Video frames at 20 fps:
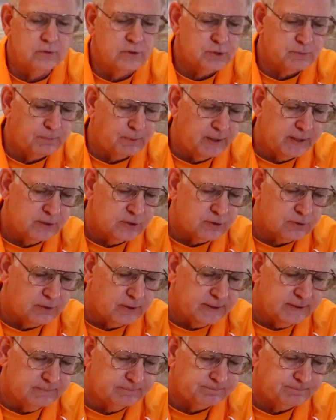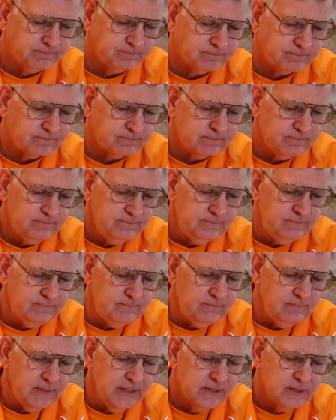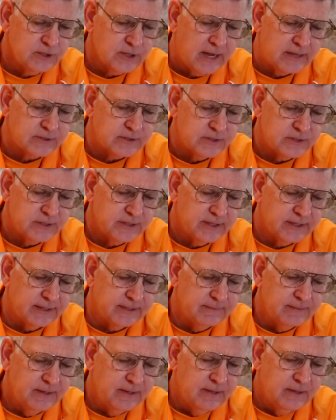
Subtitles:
Spring Street in Johnson City.